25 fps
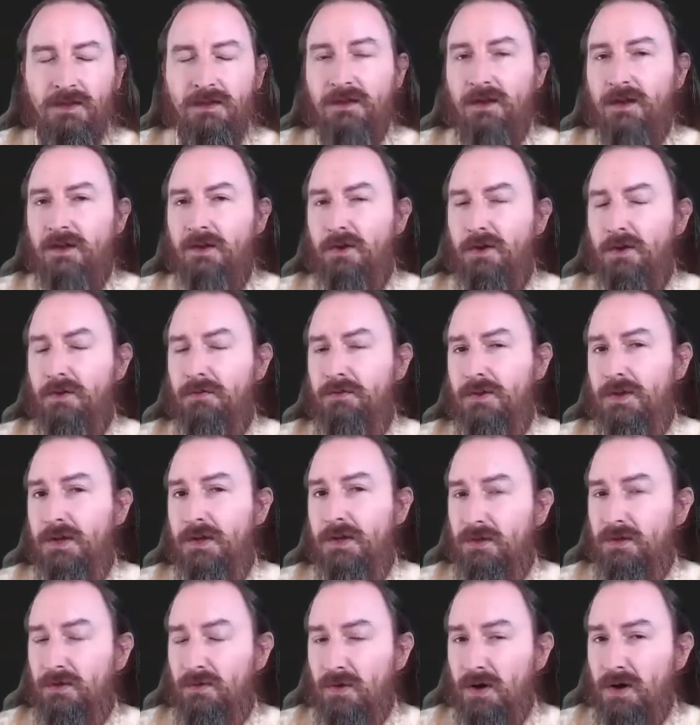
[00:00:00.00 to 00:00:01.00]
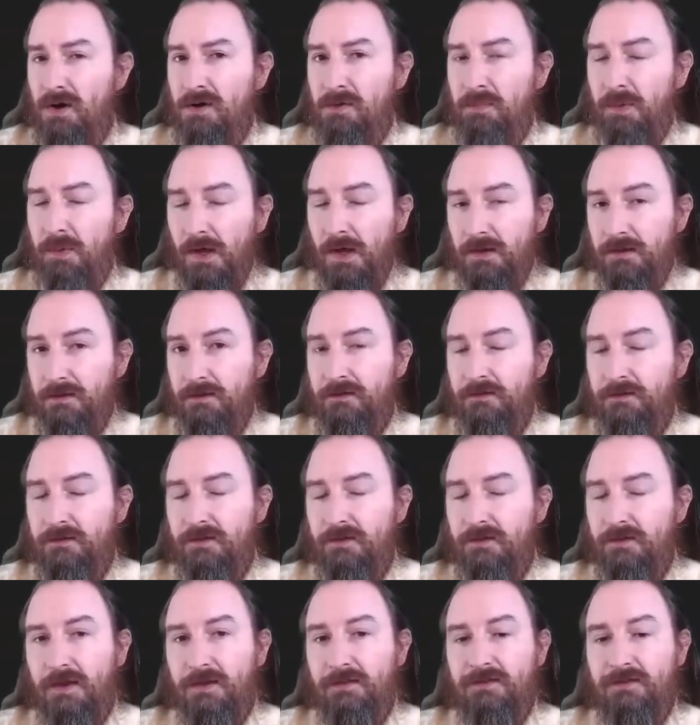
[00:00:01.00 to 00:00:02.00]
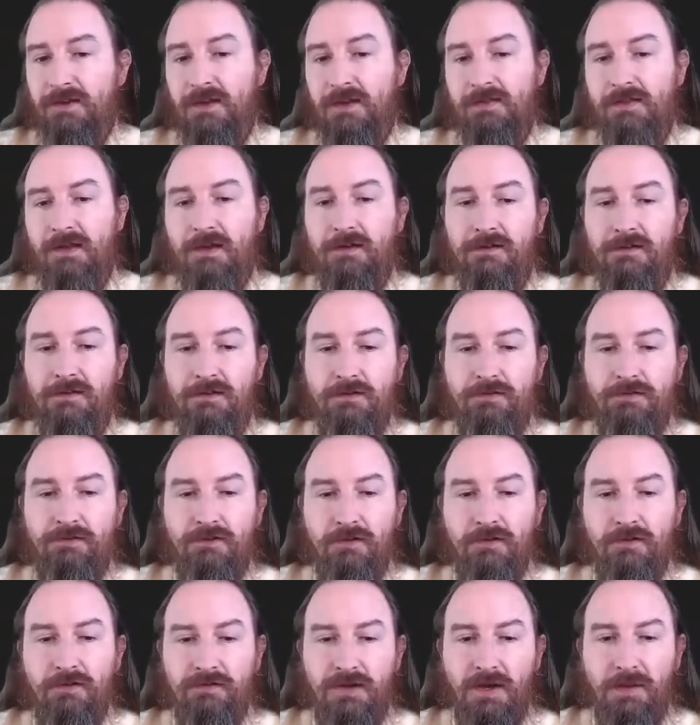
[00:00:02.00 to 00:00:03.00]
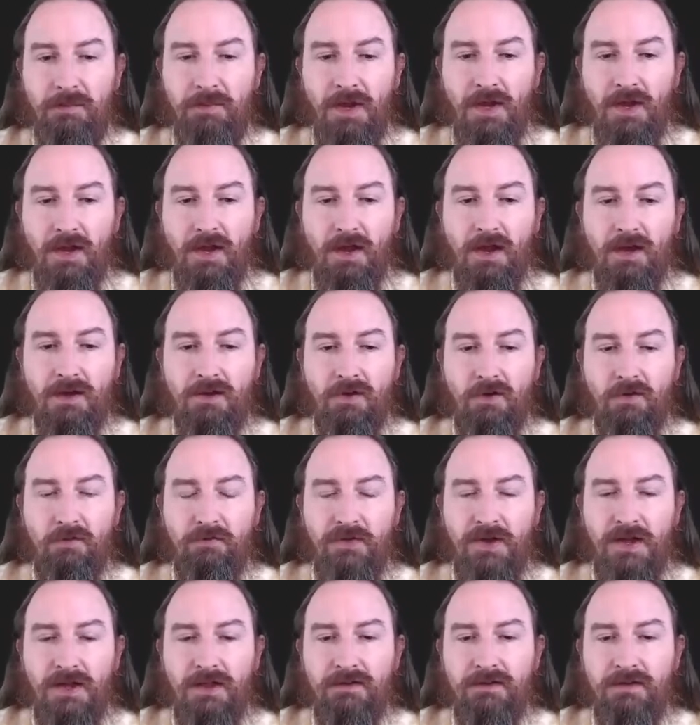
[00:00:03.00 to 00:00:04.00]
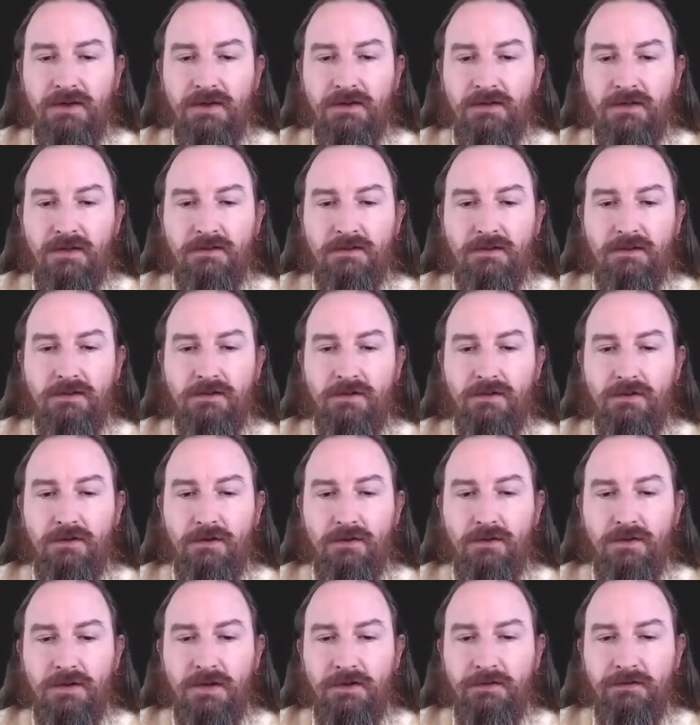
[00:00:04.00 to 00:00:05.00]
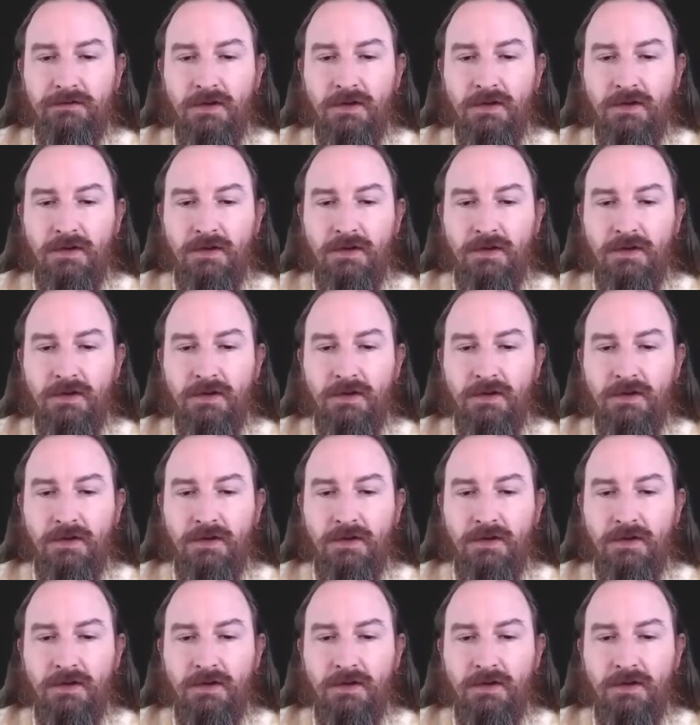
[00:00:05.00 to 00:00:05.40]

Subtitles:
Now I could have clicked the wrong button, so let's take that additional step and go validate that the to-do list